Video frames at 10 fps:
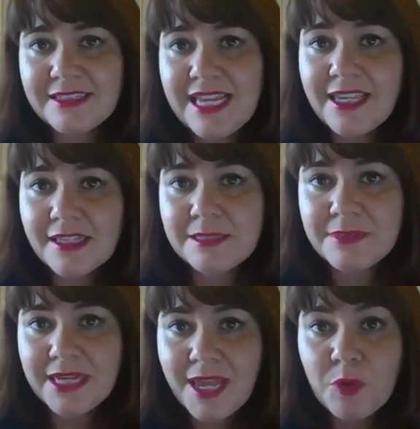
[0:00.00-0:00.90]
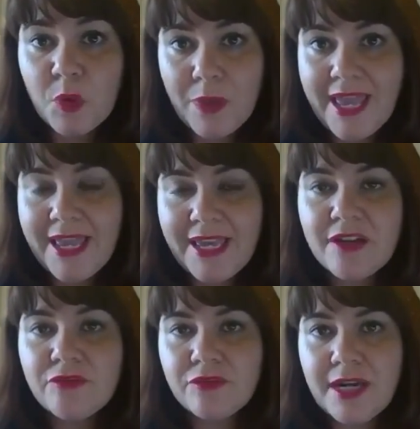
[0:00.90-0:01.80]
taking some time away
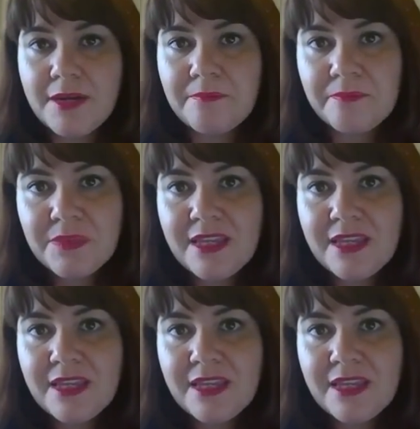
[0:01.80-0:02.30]
from